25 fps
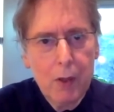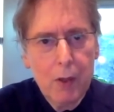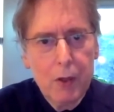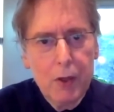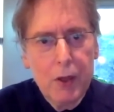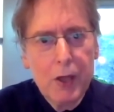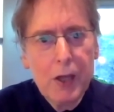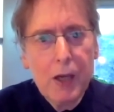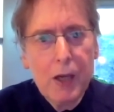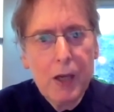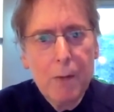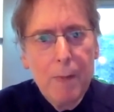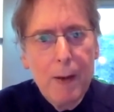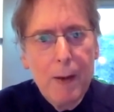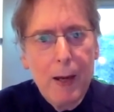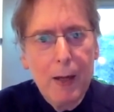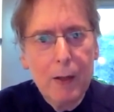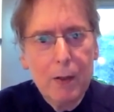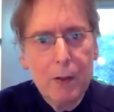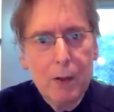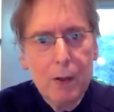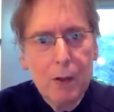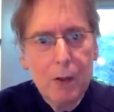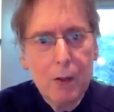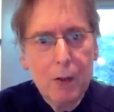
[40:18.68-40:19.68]
think
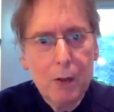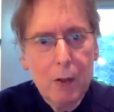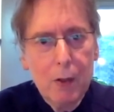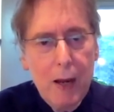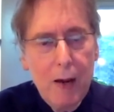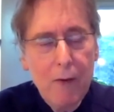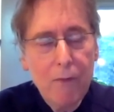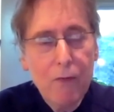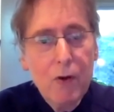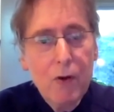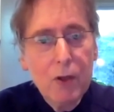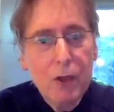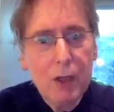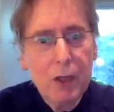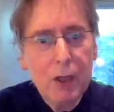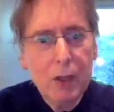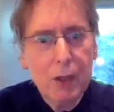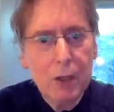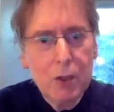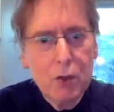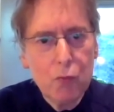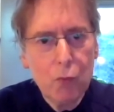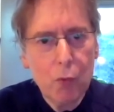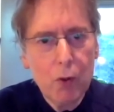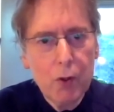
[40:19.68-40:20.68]
about everything
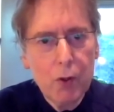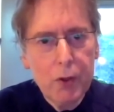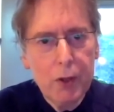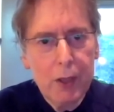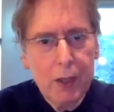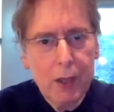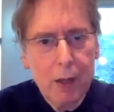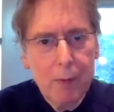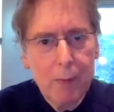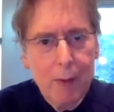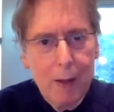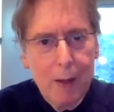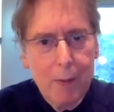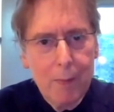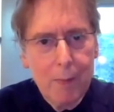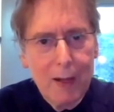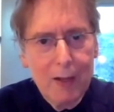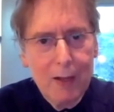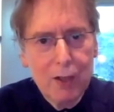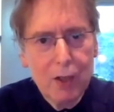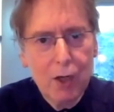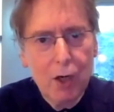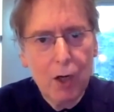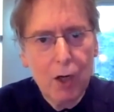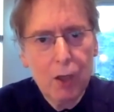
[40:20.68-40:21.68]
that's worth thinking
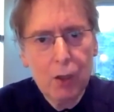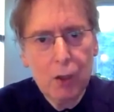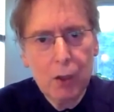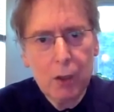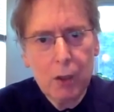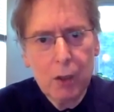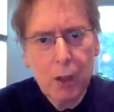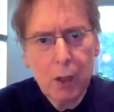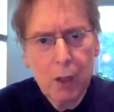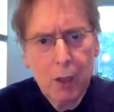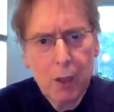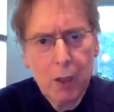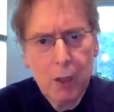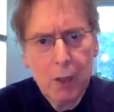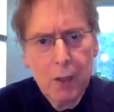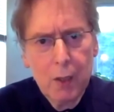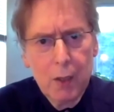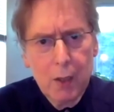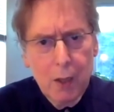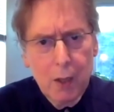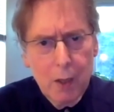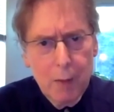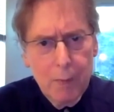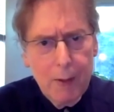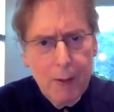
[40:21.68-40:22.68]
about color,
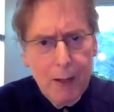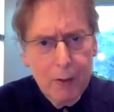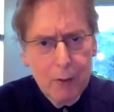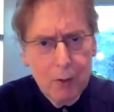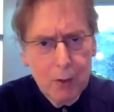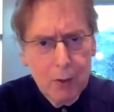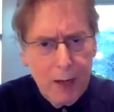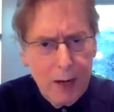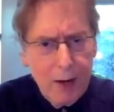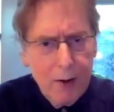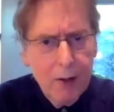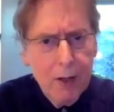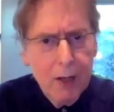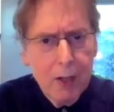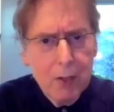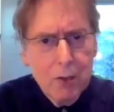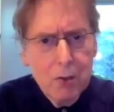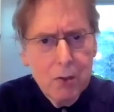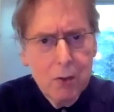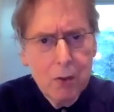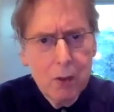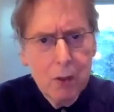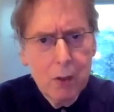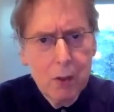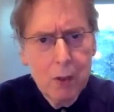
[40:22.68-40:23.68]
about
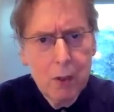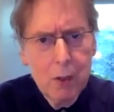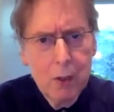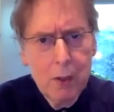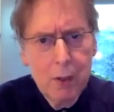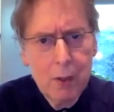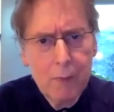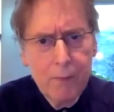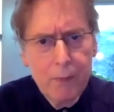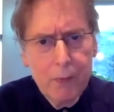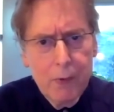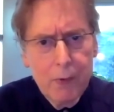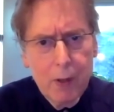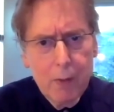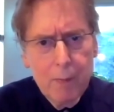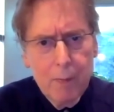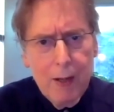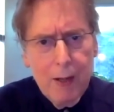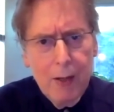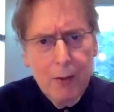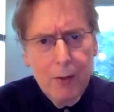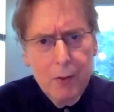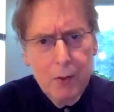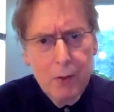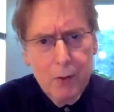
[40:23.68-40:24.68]
character,
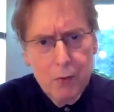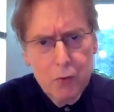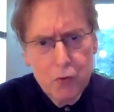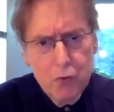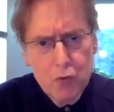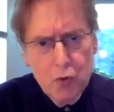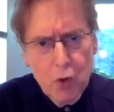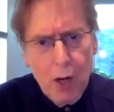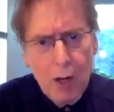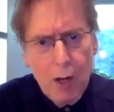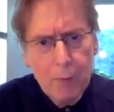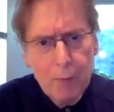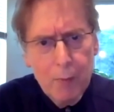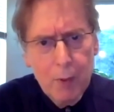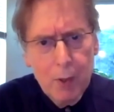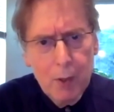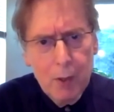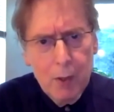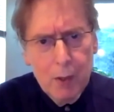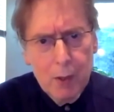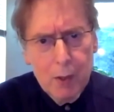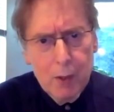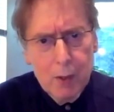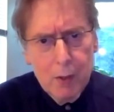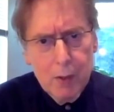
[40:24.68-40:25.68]
about
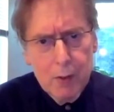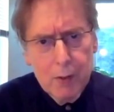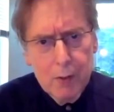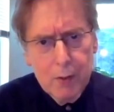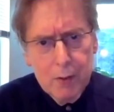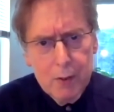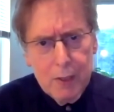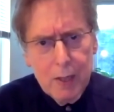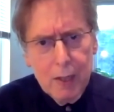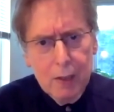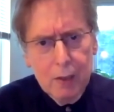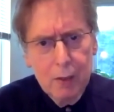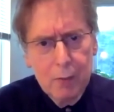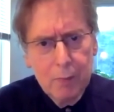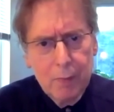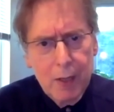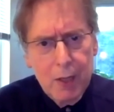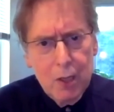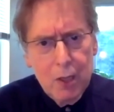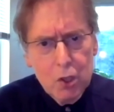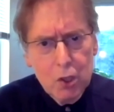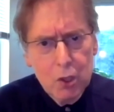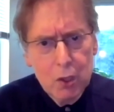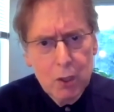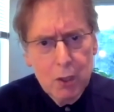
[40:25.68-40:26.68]
drama,
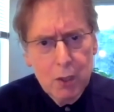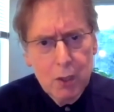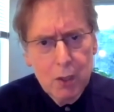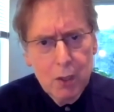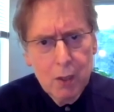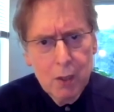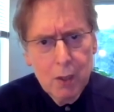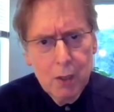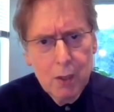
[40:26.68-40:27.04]
declamation,